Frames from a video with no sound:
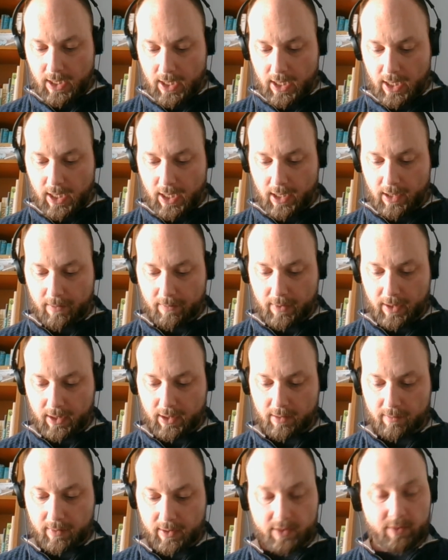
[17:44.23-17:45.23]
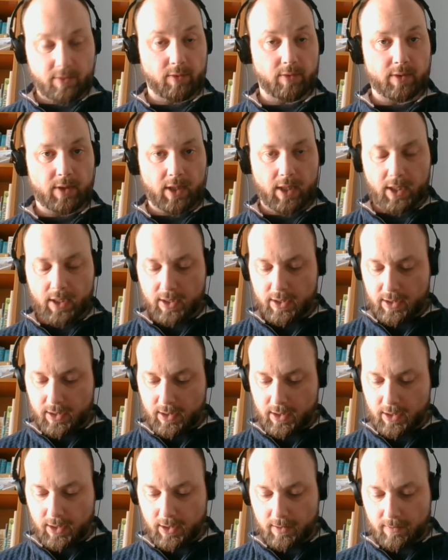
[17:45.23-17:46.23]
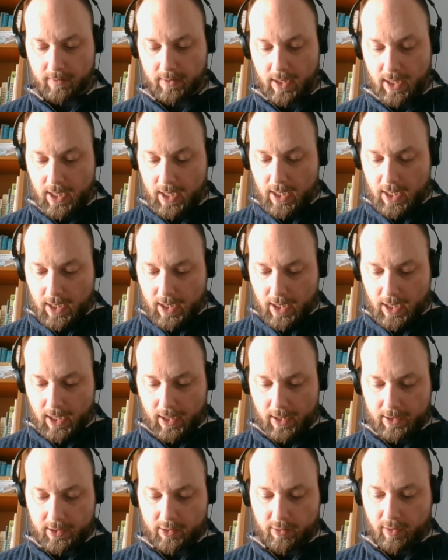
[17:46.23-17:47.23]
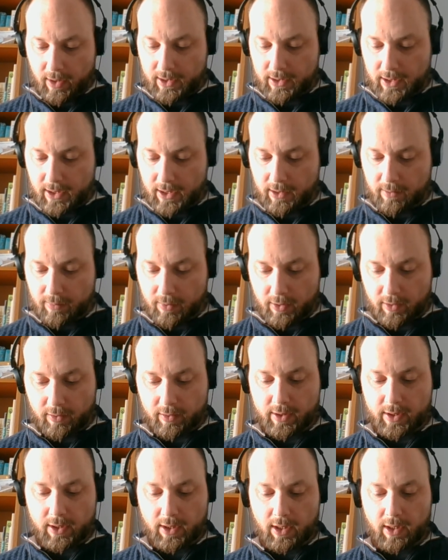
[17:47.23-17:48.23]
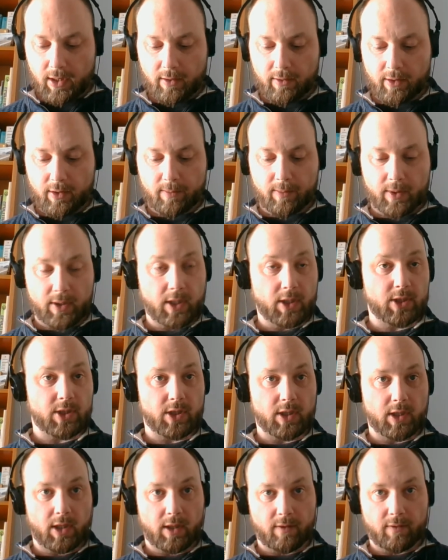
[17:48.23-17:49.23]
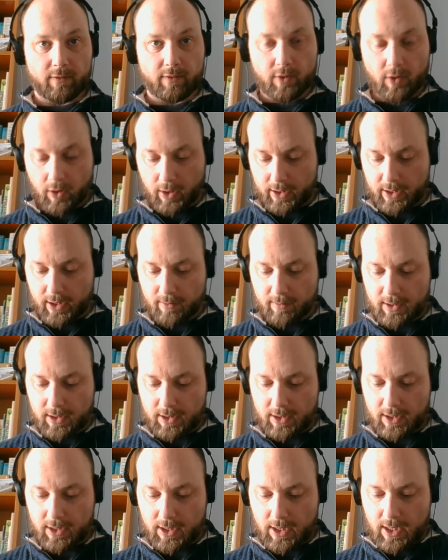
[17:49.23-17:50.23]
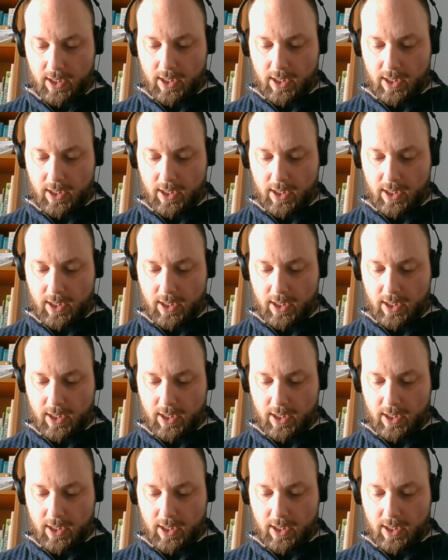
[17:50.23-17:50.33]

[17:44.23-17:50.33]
that can be scrutinized. Directing the production of documents,